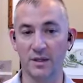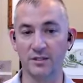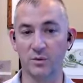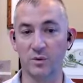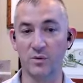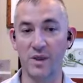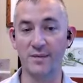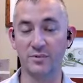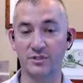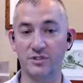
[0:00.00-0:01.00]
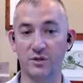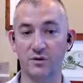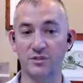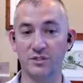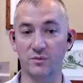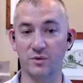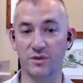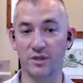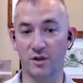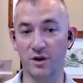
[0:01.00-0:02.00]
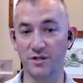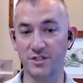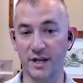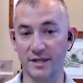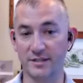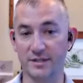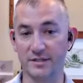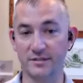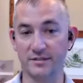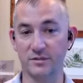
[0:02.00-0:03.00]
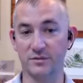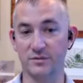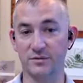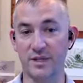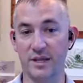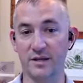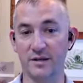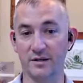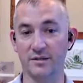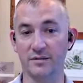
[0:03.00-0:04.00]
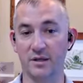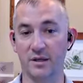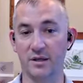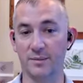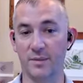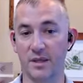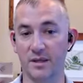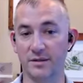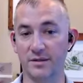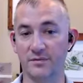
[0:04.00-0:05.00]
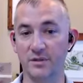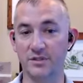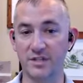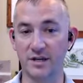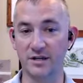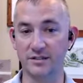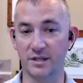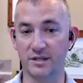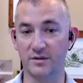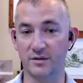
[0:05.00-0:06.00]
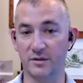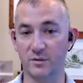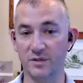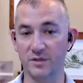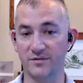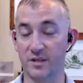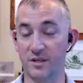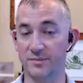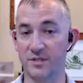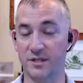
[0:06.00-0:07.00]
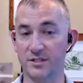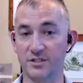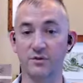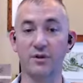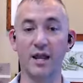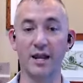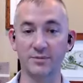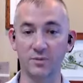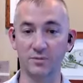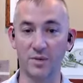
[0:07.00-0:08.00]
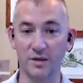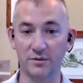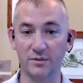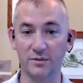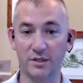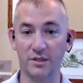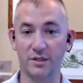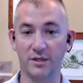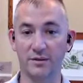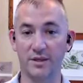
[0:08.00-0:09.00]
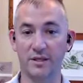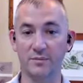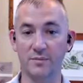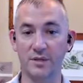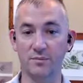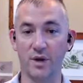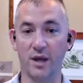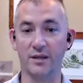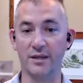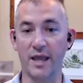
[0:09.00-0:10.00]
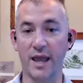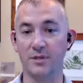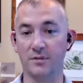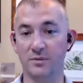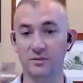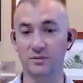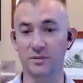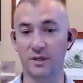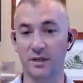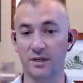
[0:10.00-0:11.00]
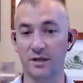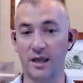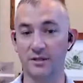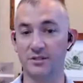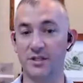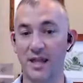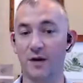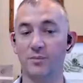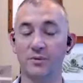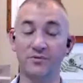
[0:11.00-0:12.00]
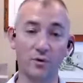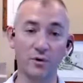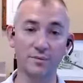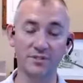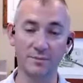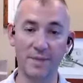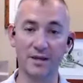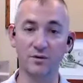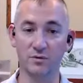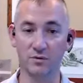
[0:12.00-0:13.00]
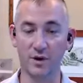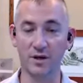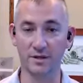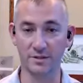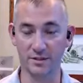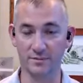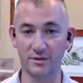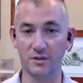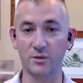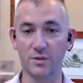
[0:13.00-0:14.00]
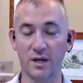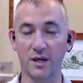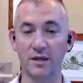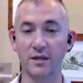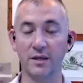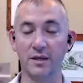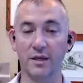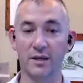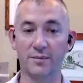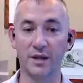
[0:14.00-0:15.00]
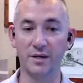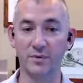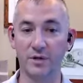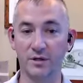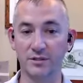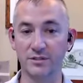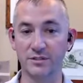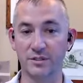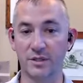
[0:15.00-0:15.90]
And so what we're able to show is that with a large access to data and diverse data set, we developed a generalizable model that can be broadly applicable and actually outperforms the manual grading done by the human eye and by an embryologist.